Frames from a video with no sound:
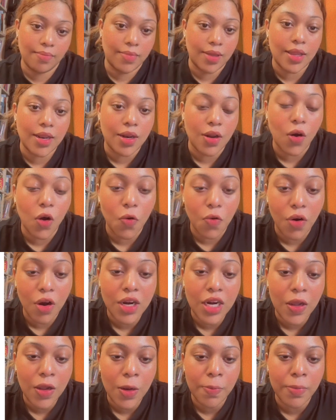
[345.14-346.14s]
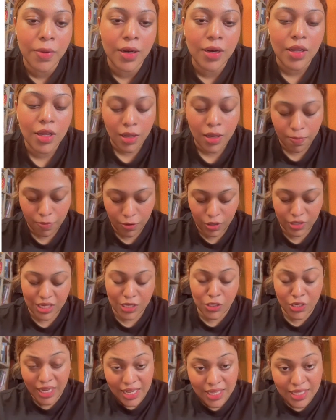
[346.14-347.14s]
in overall development. Because
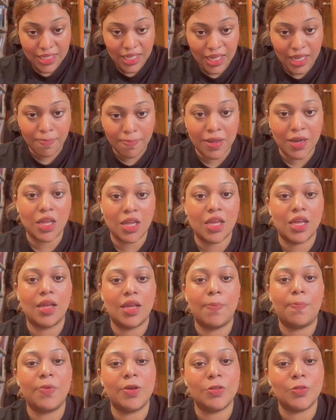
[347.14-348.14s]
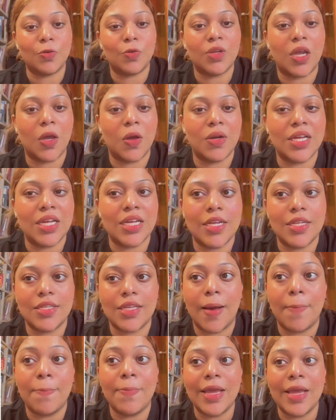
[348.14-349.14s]
as you can see, many preschool nowadays
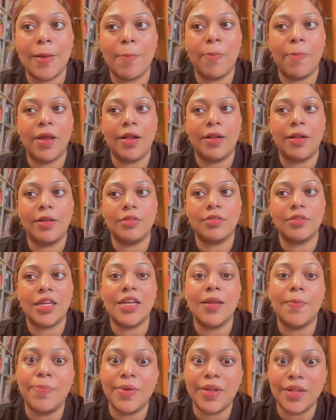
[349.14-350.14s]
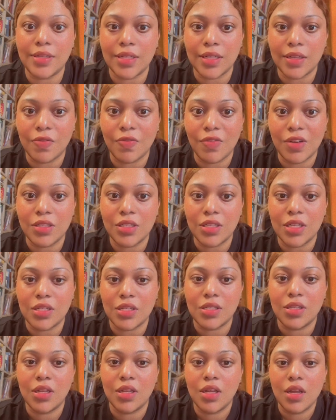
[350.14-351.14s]
are being built in a building, which
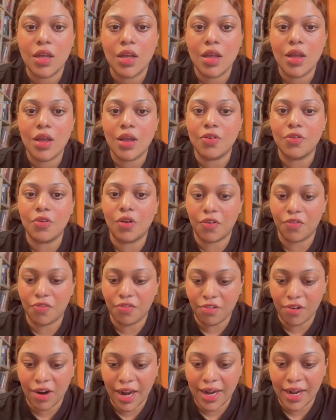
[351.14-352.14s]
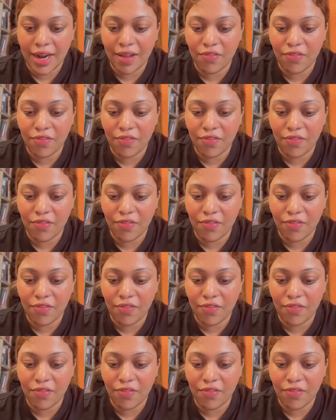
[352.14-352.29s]
is not right.